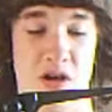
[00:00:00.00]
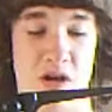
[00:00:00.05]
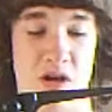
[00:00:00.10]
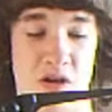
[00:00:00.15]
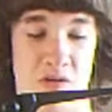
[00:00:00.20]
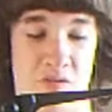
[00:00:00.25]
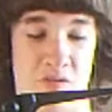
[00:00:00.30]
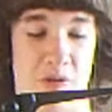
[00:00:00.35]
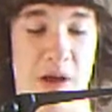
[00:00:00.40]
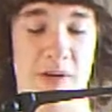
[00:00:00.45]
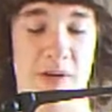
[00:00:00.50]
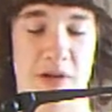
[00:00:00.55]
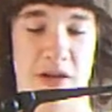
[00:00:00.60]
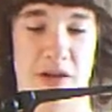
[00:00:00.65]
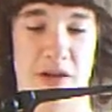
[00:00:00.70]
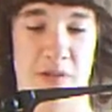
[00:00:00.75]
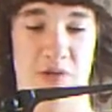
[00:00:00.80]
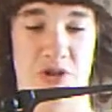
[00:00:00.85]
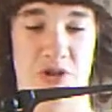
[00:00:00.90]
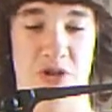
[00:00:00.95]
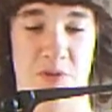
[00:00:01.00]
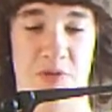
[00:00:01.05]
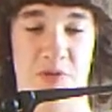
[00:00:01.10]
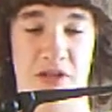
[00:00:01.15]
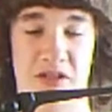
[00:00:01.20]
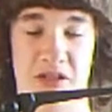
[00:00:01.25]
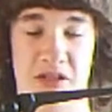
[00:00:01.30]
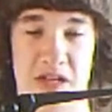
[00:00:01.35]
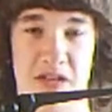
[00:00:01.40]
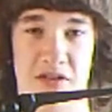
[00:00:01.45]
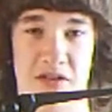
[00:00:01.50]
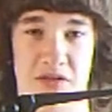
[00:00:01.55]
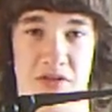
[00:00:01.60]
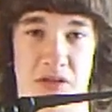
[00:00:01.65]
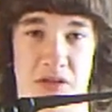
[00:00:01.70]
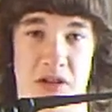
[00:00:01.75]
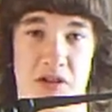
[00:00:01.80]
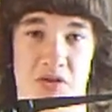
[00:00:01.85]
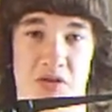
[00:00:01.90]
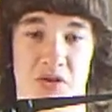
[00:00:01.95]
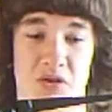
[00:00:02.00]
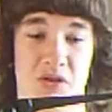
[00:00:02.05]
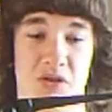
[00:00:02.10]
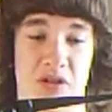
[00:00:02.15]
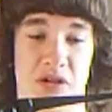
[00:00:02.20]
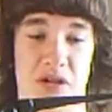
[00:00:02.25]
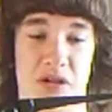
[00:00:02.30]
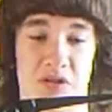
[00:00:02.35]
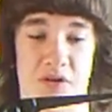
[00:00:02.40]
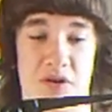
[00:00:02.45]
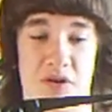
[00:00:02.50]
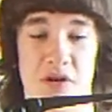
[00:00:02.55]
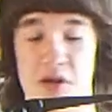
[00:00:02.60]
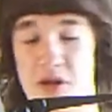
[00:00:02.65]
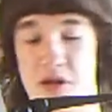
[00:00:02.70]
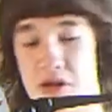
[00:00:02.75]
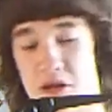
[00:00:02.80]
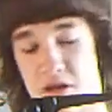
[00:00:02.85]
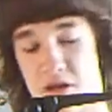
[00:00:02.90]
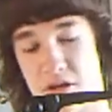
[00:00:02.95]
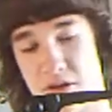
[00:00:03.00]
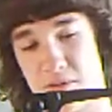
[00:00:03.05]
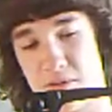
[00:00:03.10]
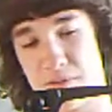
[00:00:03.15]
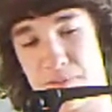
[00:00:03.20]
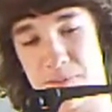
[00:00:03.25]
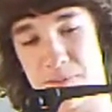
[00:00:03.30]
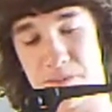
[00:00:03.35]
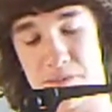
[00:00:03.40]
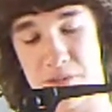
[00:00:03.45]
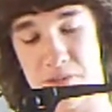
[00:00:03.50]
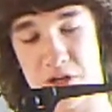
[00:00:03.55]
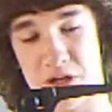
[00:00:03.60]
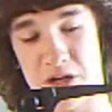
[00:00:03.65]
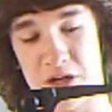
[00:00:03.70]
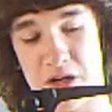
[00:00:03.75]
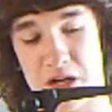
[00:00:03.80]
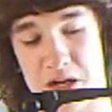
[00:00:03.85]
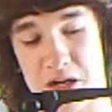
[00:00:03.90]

it would probably end up stripping the teeth of the gears altogether. But